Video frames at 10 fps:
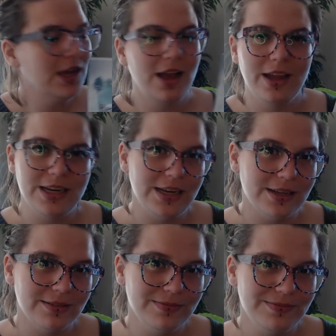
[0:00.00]
I need it.
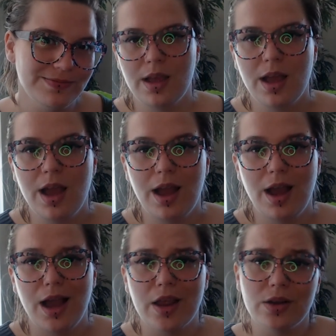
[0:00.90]

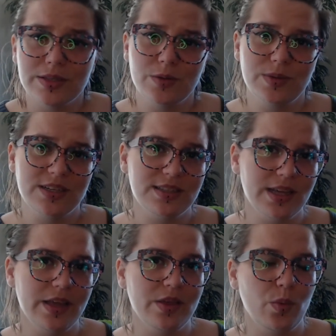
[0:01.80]
I also want to say
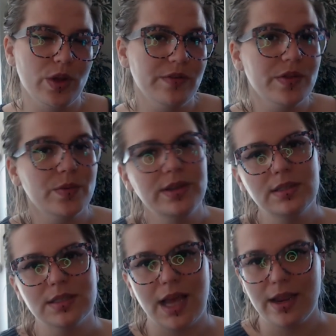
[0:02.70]
that one of the
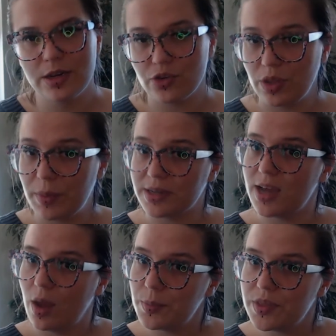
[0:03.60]
reasons I initially picked
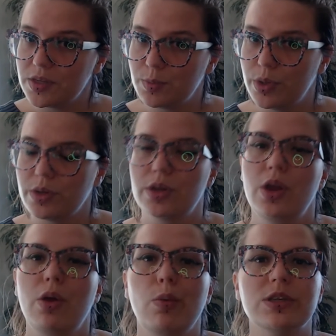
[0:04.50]
up this book
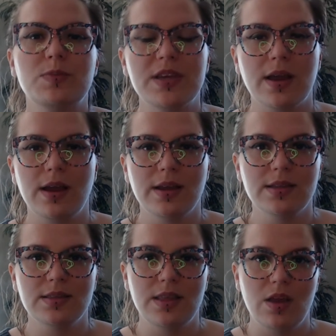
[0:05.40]
was because
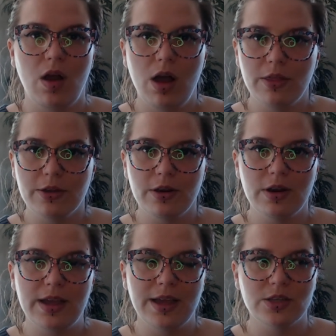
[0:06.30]
the author
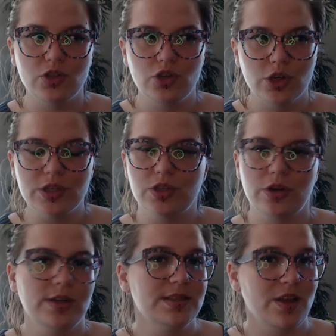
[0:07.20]
has just
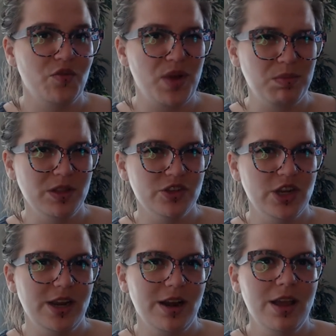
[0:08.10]
started
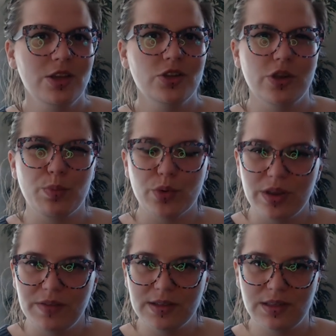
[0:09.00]
self-publishing. She had
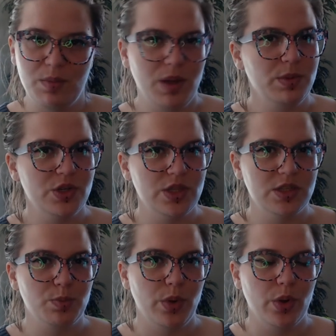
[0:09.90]
previously published this
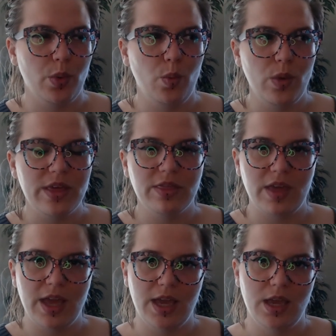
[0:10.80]
book with
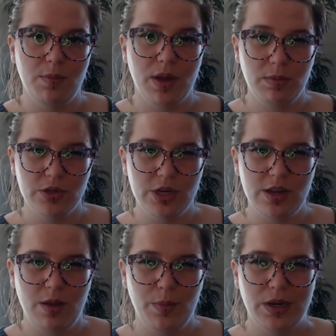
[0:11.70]
a publishing
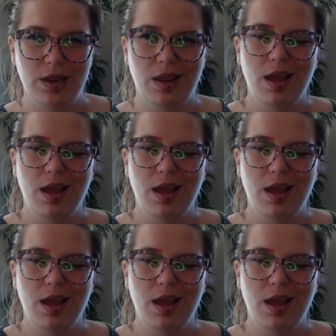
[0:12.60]
company.